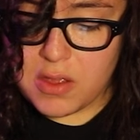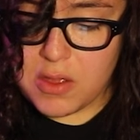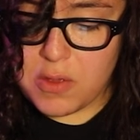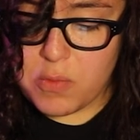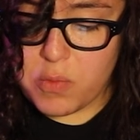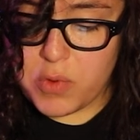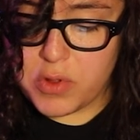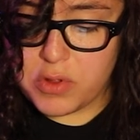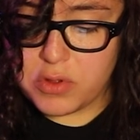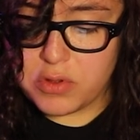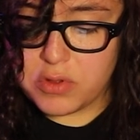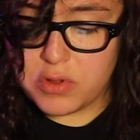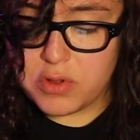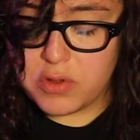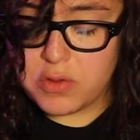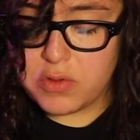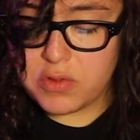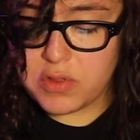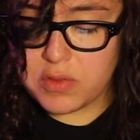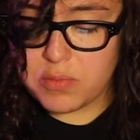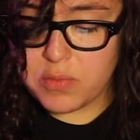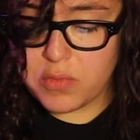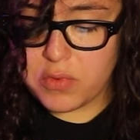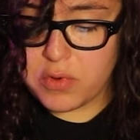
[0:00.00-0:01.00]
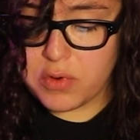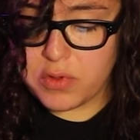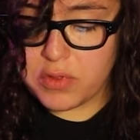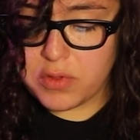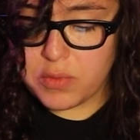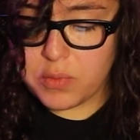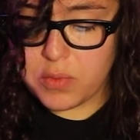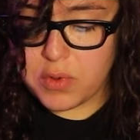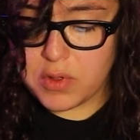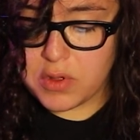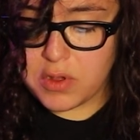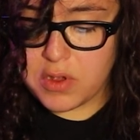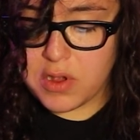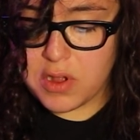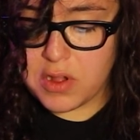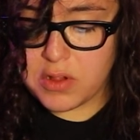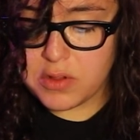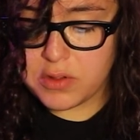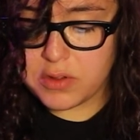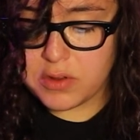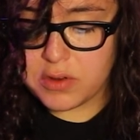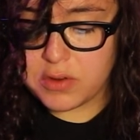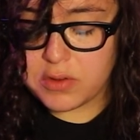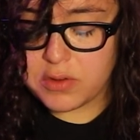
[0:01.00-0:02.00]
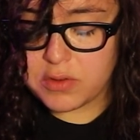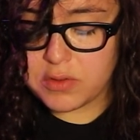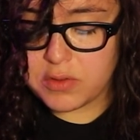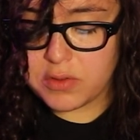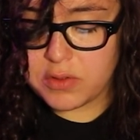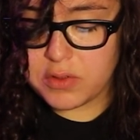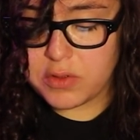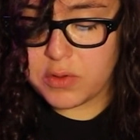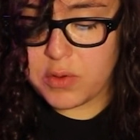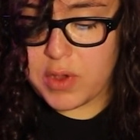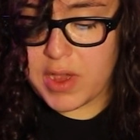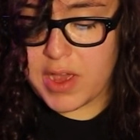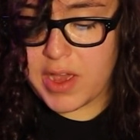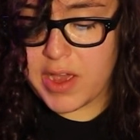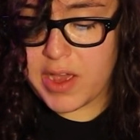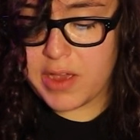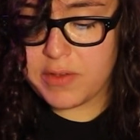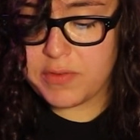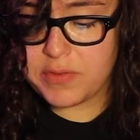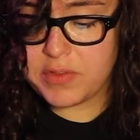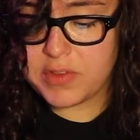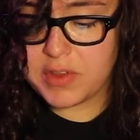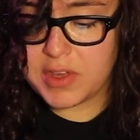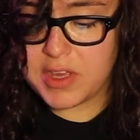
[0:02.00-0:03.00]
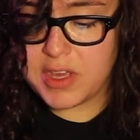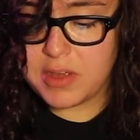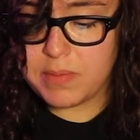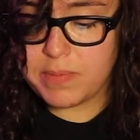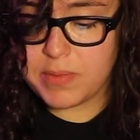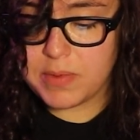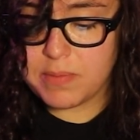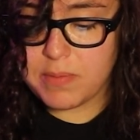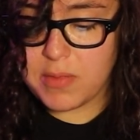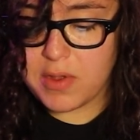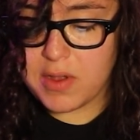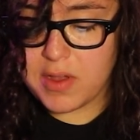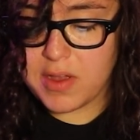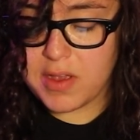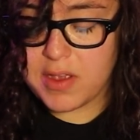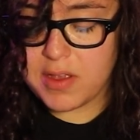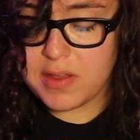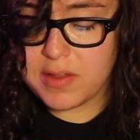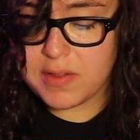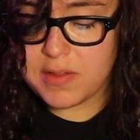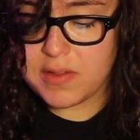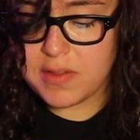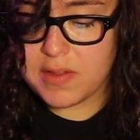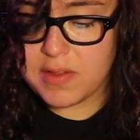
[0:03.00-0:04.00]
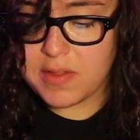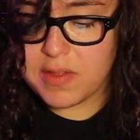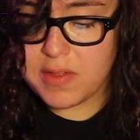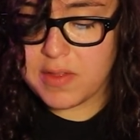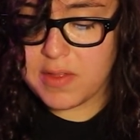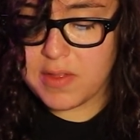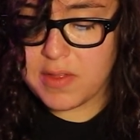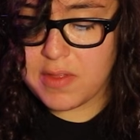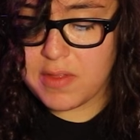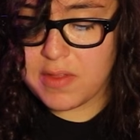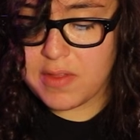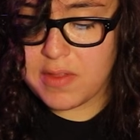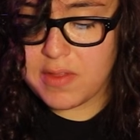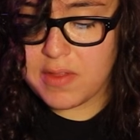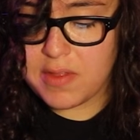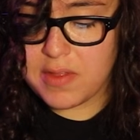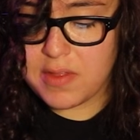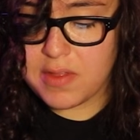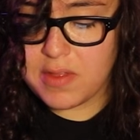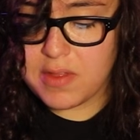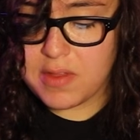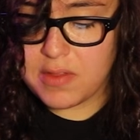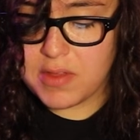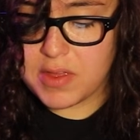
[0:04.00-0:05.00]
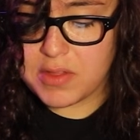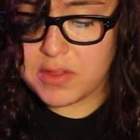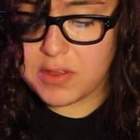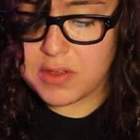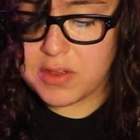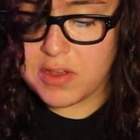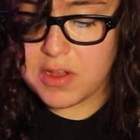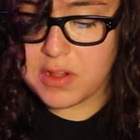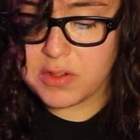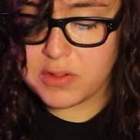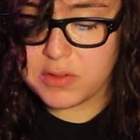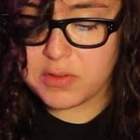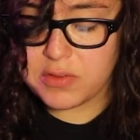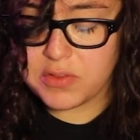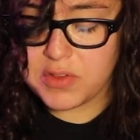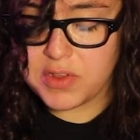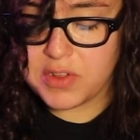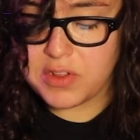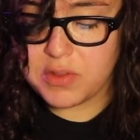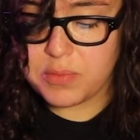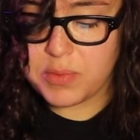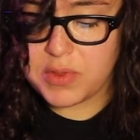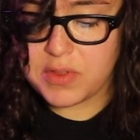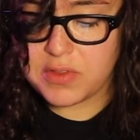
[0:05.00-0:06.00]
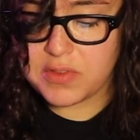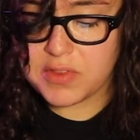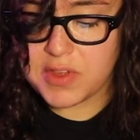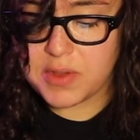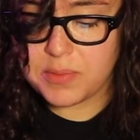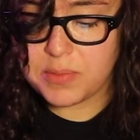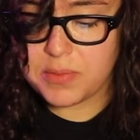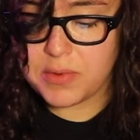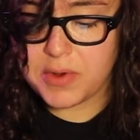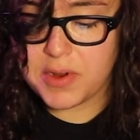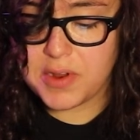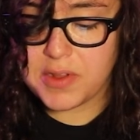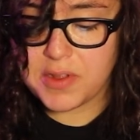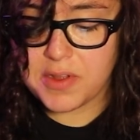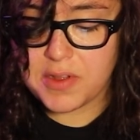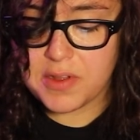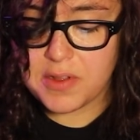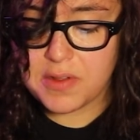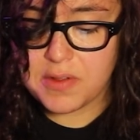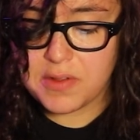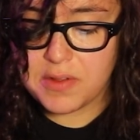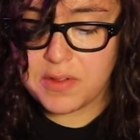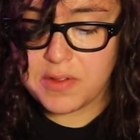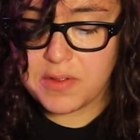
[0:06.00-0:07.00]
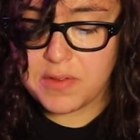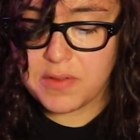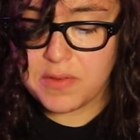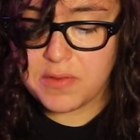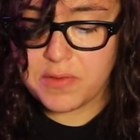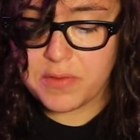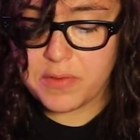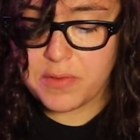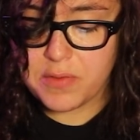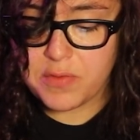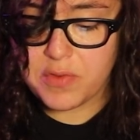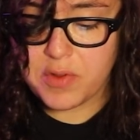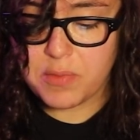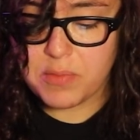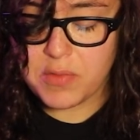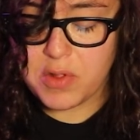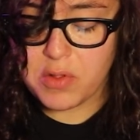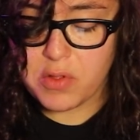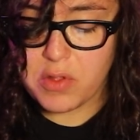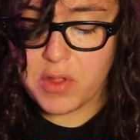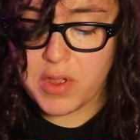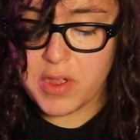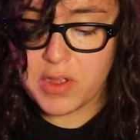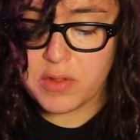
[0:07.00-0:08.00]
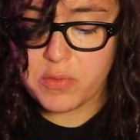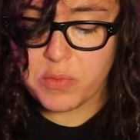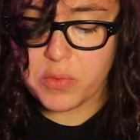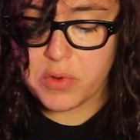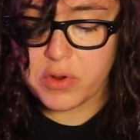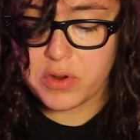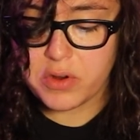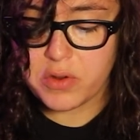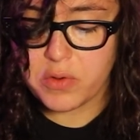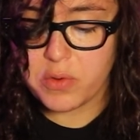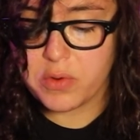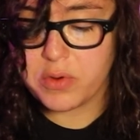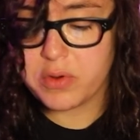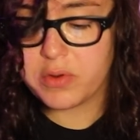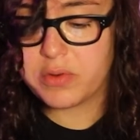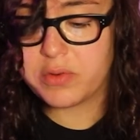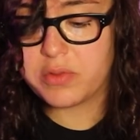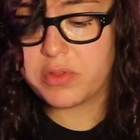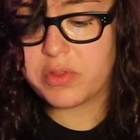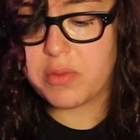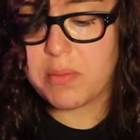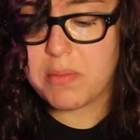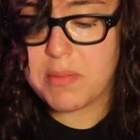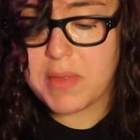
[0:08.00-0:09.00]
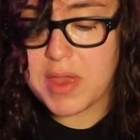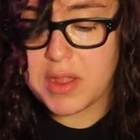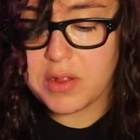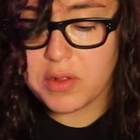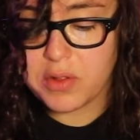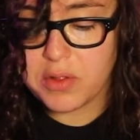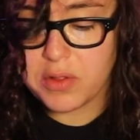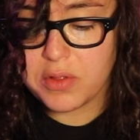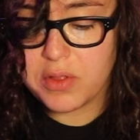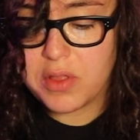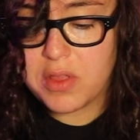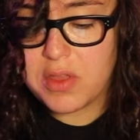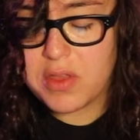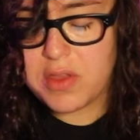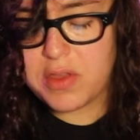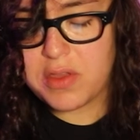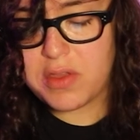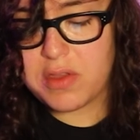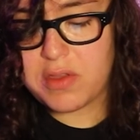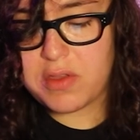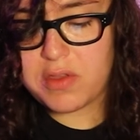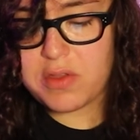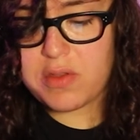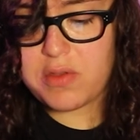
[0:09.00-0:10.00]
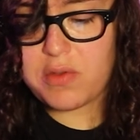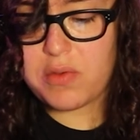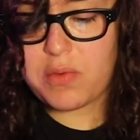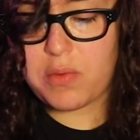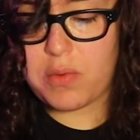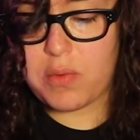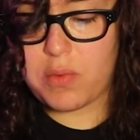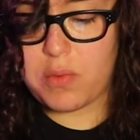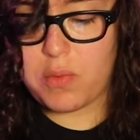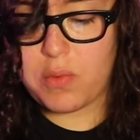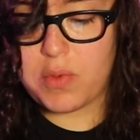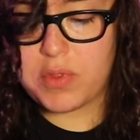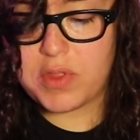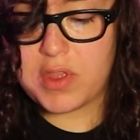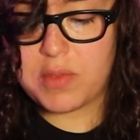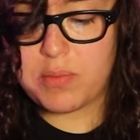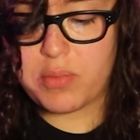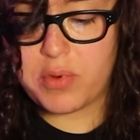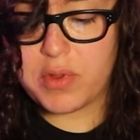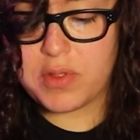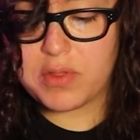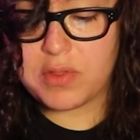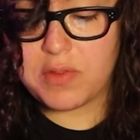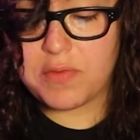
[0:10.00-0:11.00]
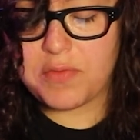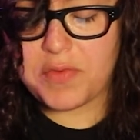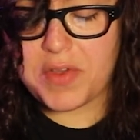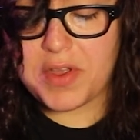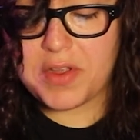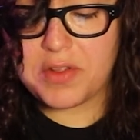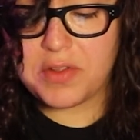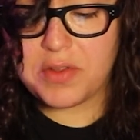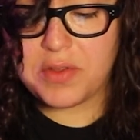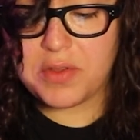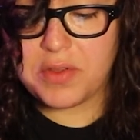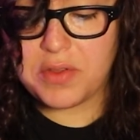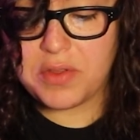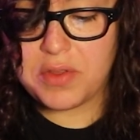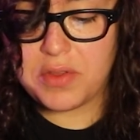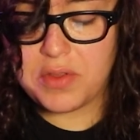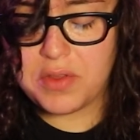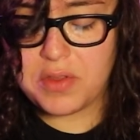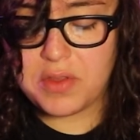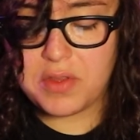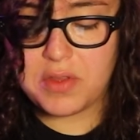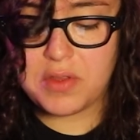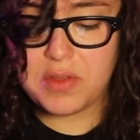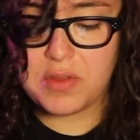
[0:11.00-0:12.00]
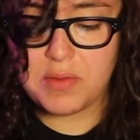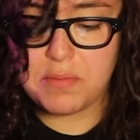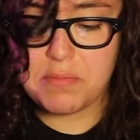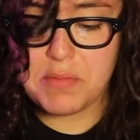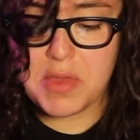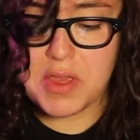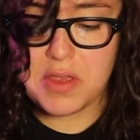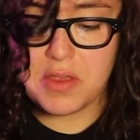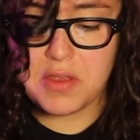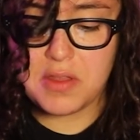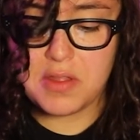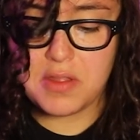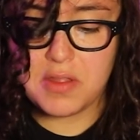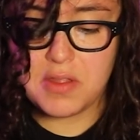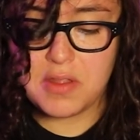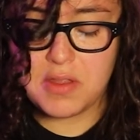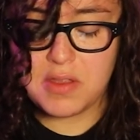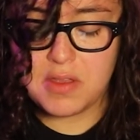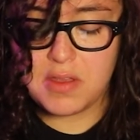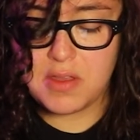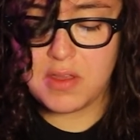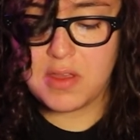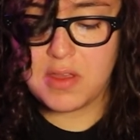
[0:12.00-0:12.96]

And when you're using more than one color, you have to keep in mind that the colors need to be separated from the line work or the metal when they print the final pen.